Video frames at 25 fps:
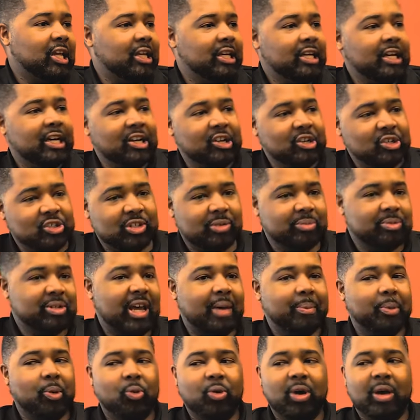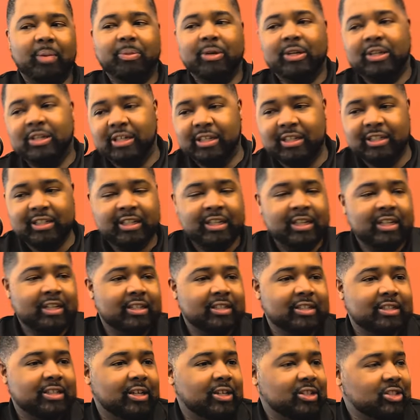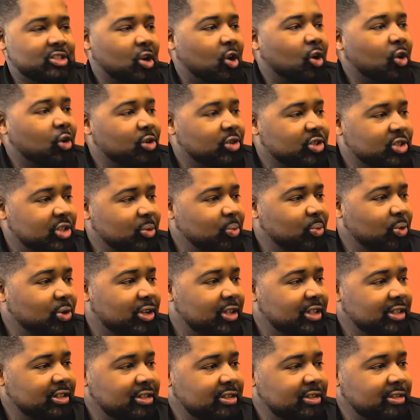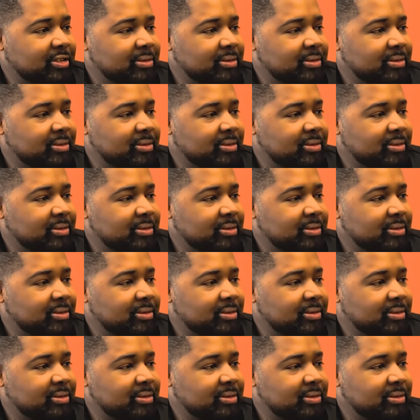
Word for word: a gun or some type of weapon to, to, to hurt someone.